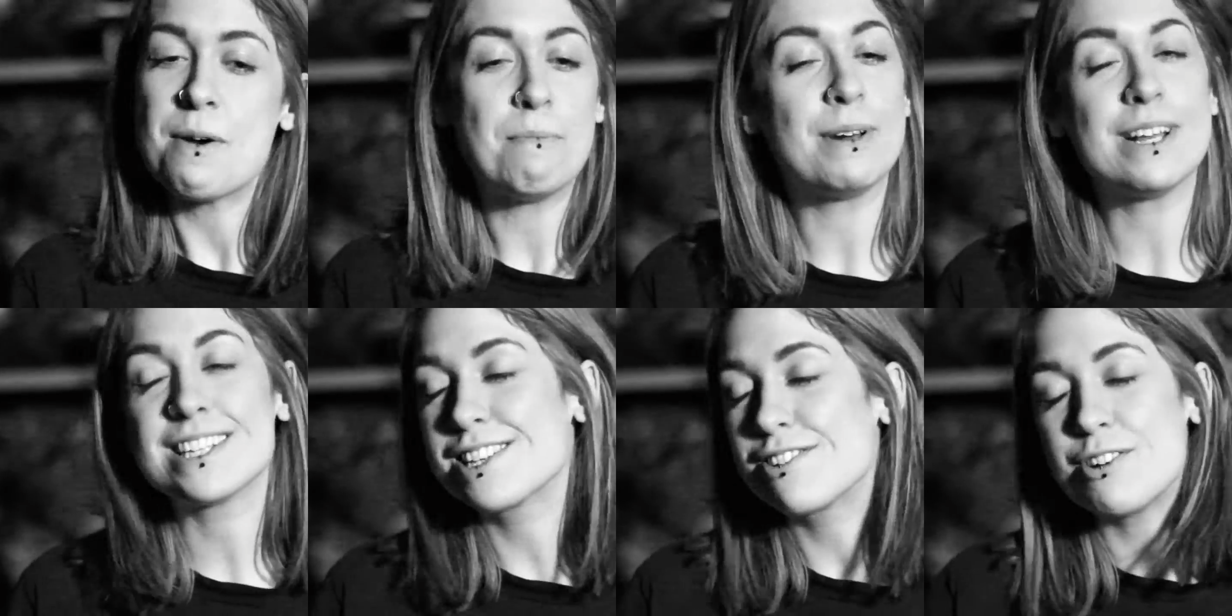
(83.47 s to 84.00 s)

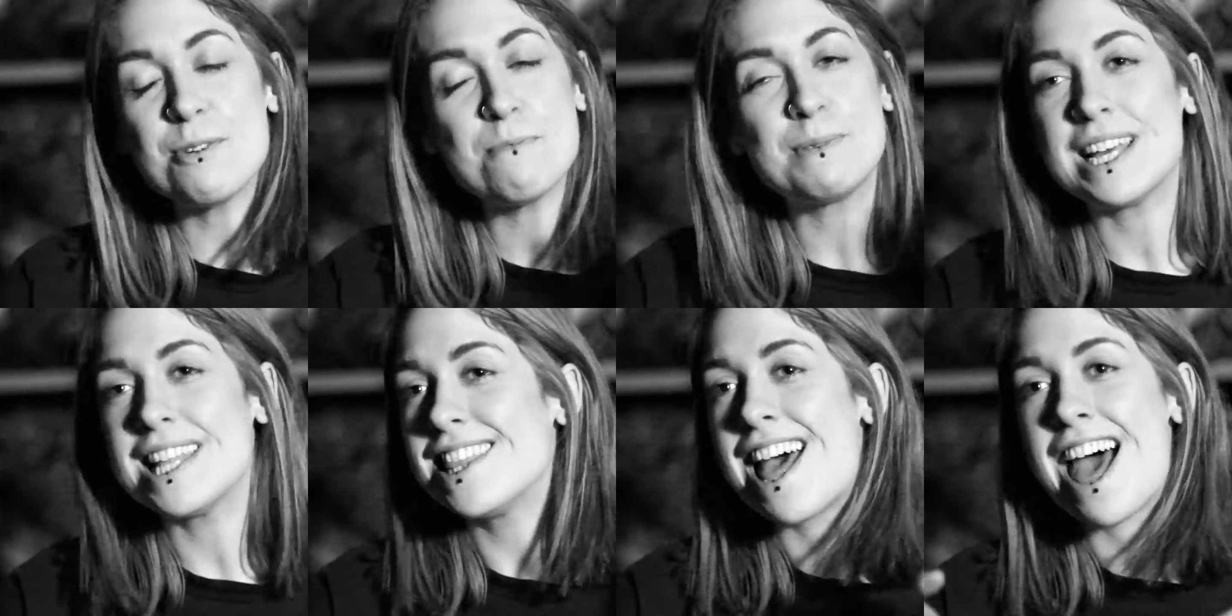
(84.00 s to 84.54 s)
but it's
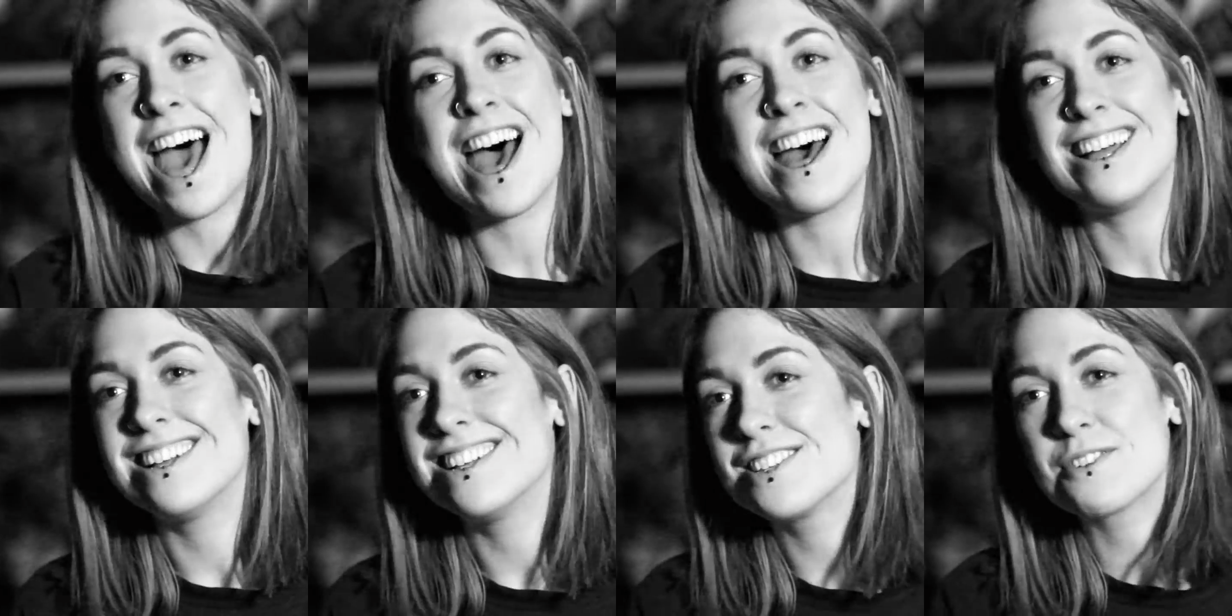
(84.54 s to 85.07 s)
grouped in
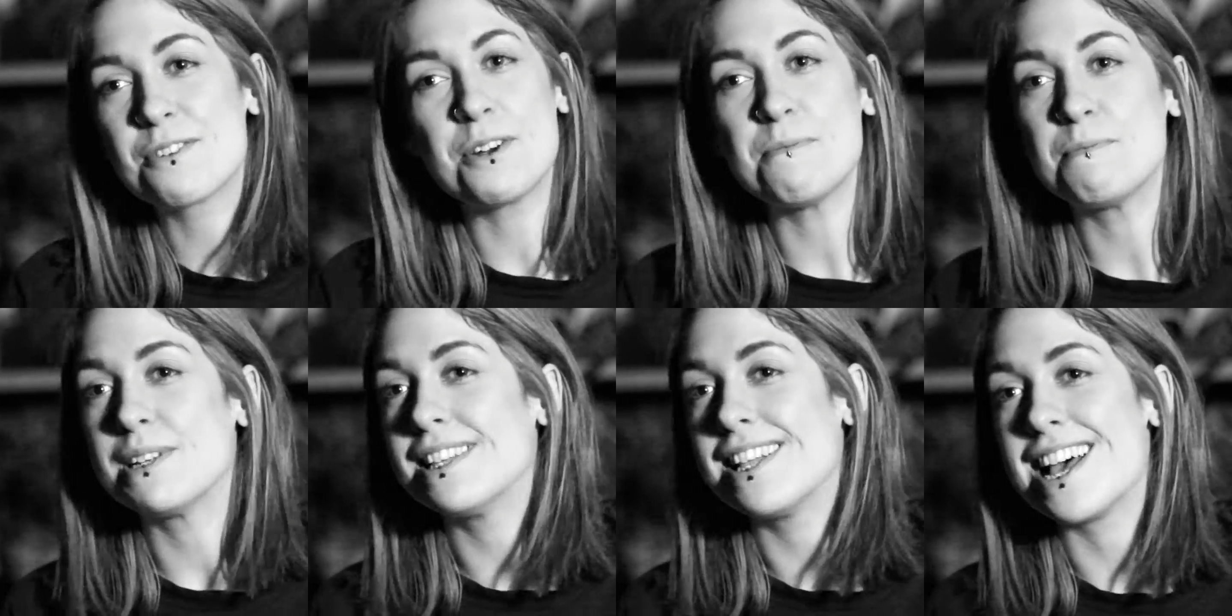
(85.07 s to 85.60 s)
there, it's
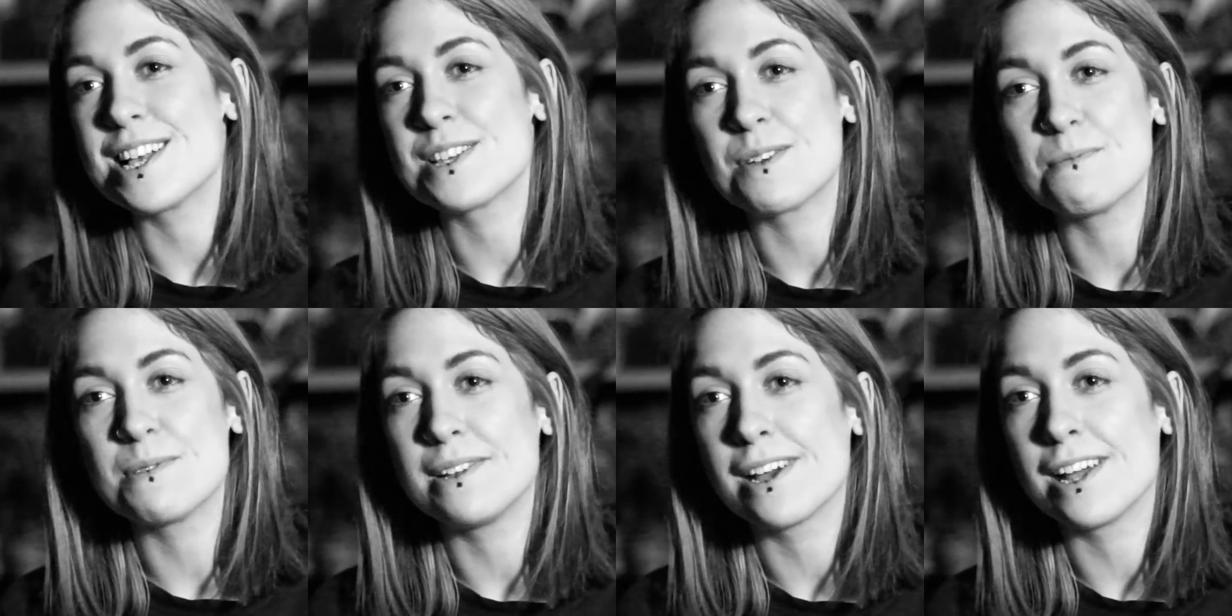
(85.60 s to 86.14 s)
grouped in there,
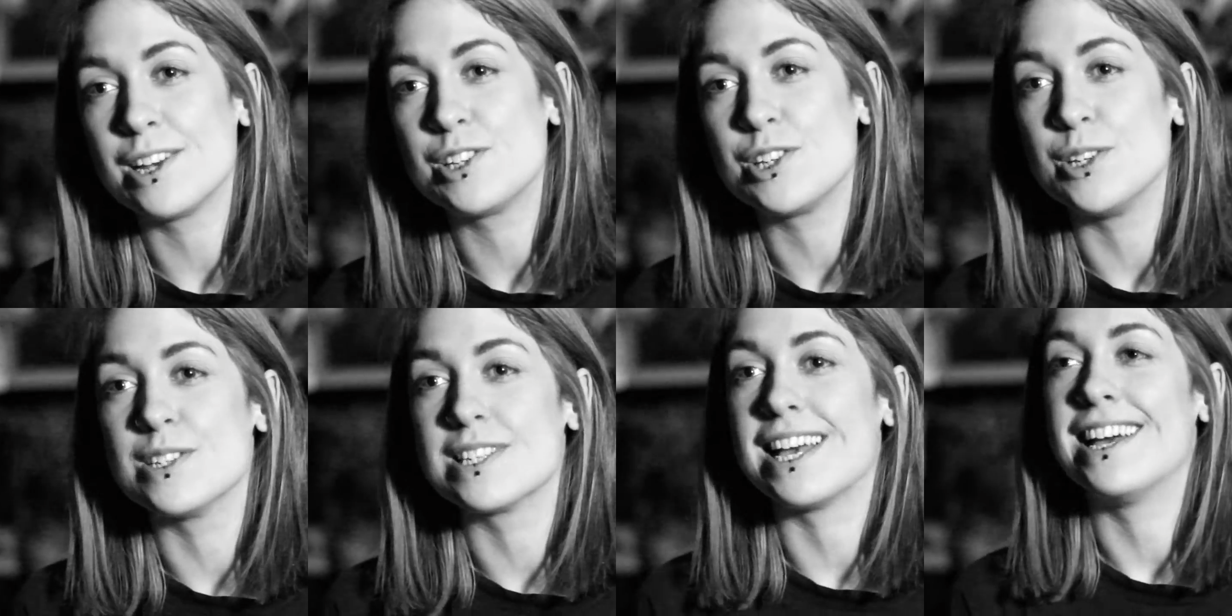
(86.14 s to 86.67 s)
so I'm still going to
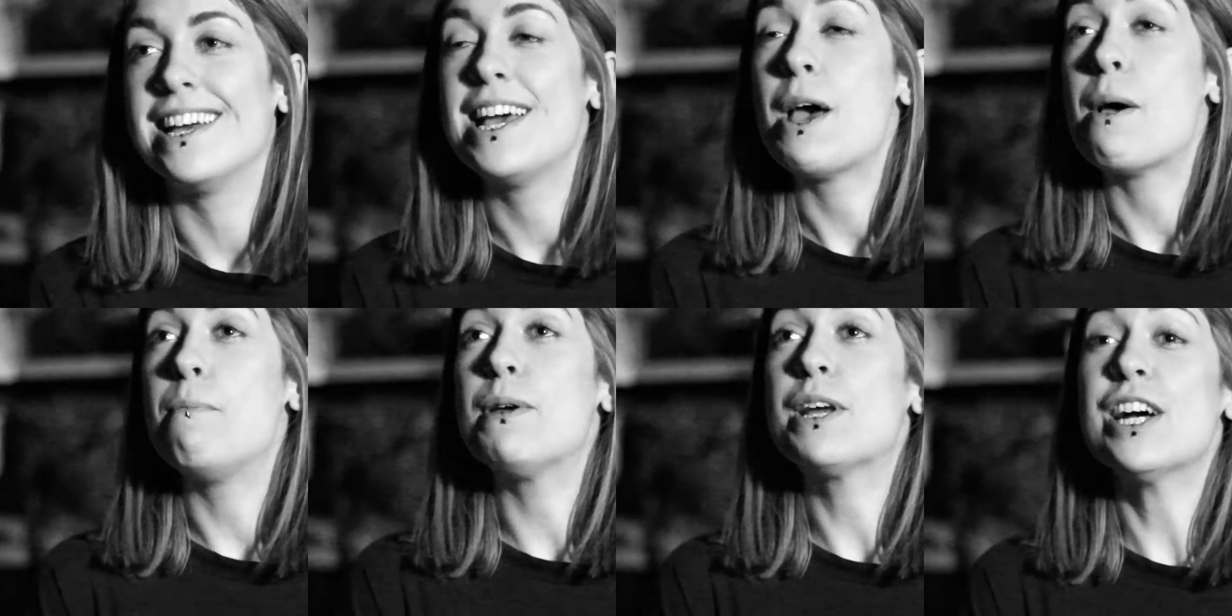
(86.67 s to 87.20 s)
choose it
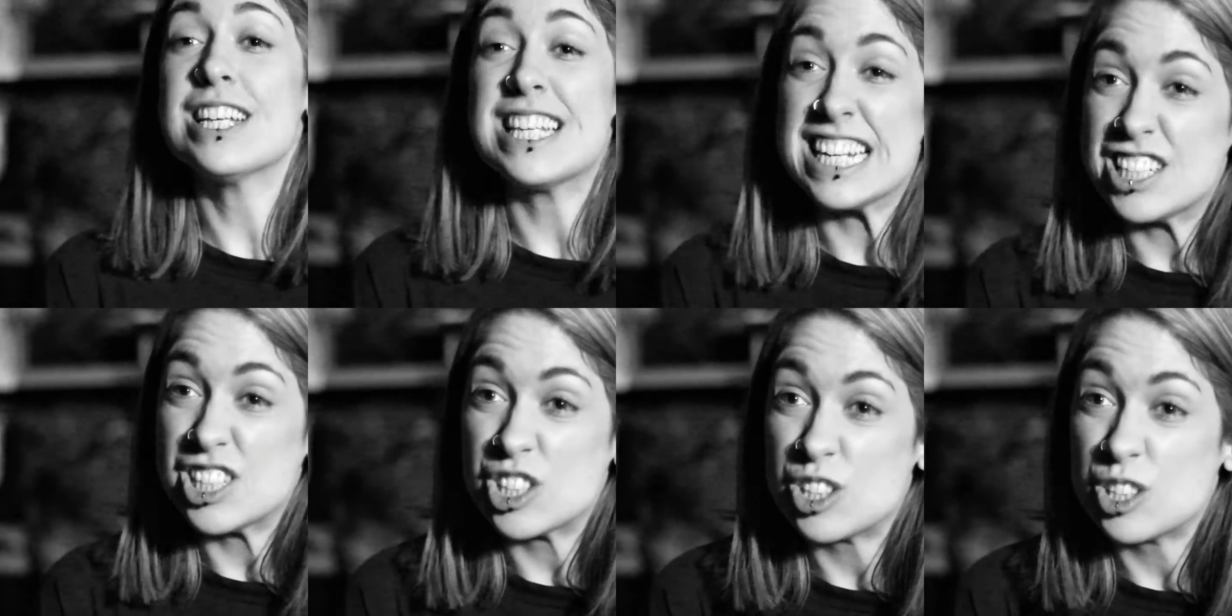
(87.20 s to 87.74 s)
because
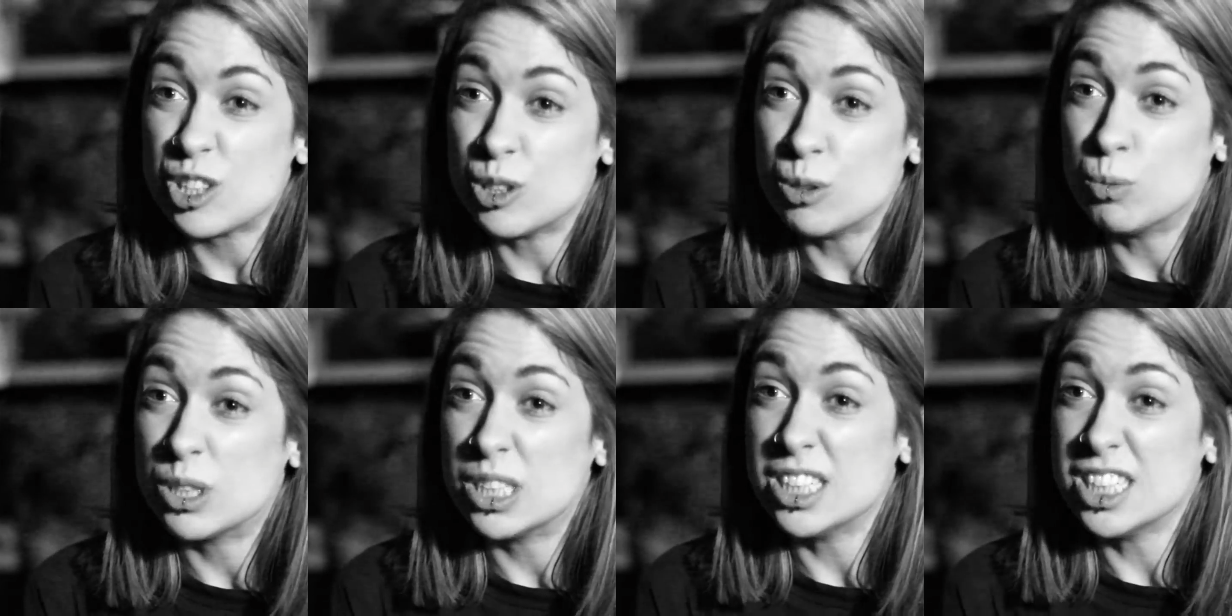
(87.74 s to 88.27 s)
it's
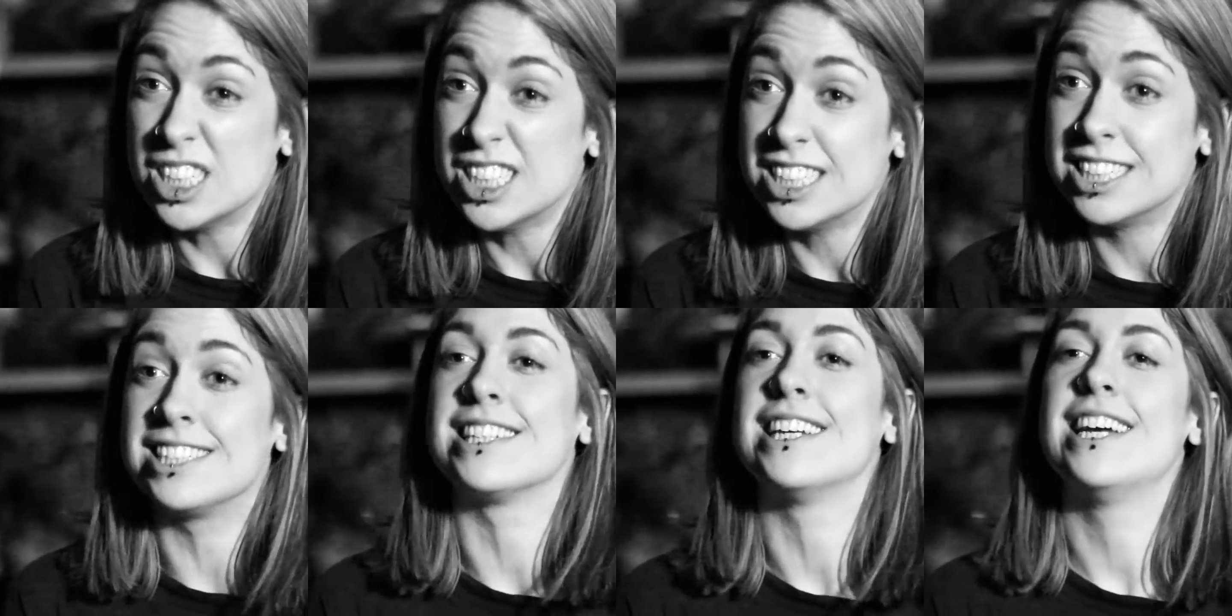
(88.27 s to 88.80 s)
so
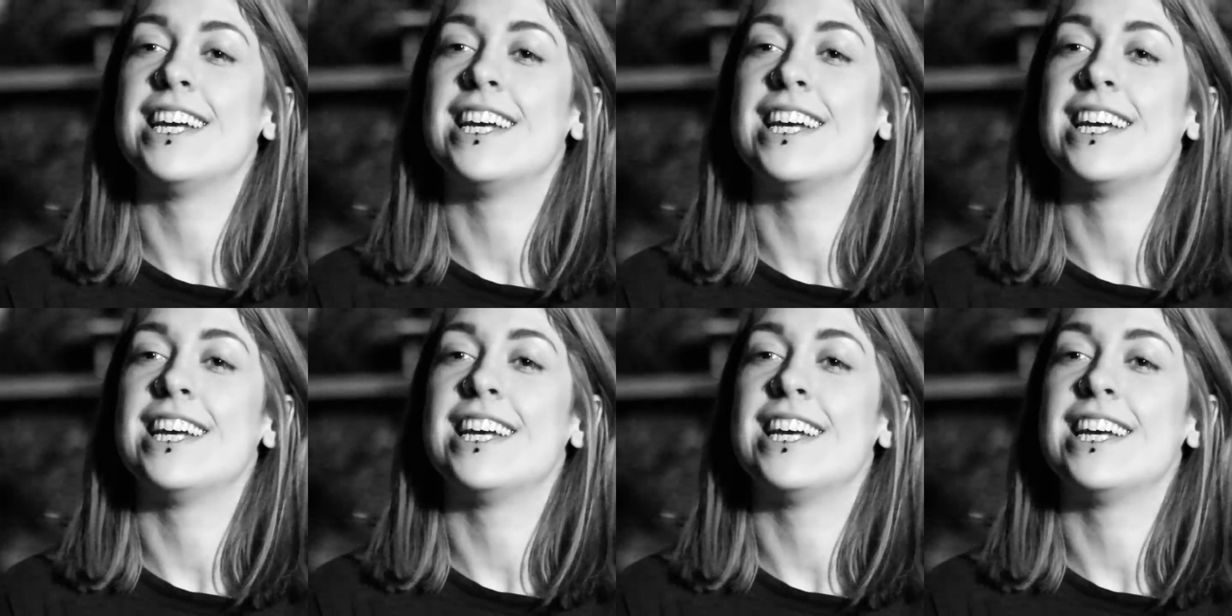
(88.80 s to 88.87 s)
good!